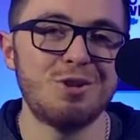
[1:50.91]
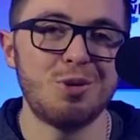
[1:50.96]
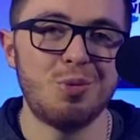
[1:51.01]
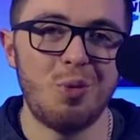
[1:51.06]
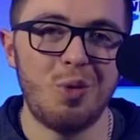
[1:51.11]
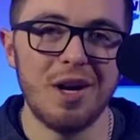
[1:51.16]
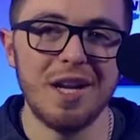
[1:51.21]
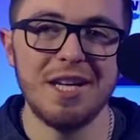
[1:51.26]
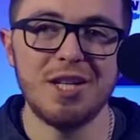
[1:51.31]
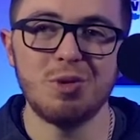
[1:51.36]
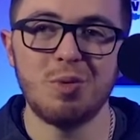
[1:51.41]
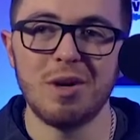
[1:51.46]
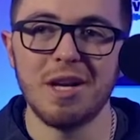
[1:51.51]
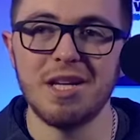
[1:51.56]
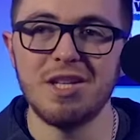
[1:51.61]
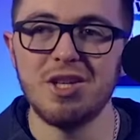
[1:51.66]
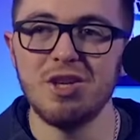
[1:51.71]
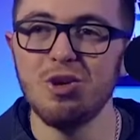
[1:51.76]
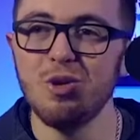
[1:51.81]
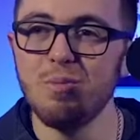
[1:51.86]

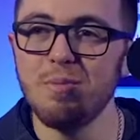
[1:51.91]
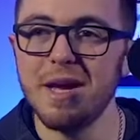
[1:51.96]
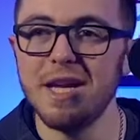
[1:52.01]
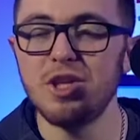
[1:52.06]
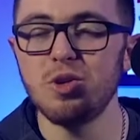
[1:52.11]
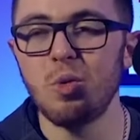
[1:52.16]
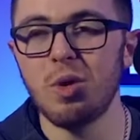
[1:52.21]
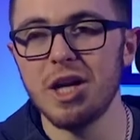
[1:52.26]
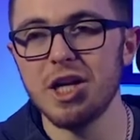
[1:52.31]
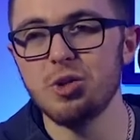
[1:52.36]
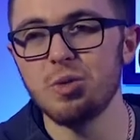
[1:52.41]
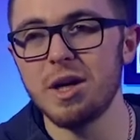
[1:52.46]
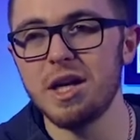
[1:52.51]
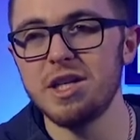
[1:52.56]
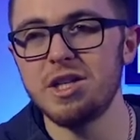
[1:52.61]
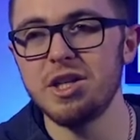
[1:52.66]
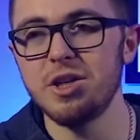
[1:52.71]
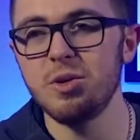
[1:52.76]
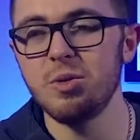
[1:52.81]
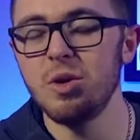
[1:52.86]
2022,
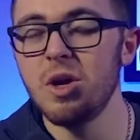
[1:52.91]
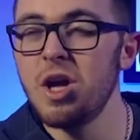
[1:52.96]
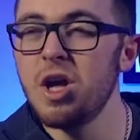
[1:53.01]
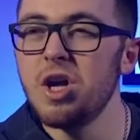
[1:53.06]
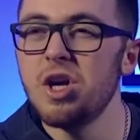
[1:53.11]
mid-2022.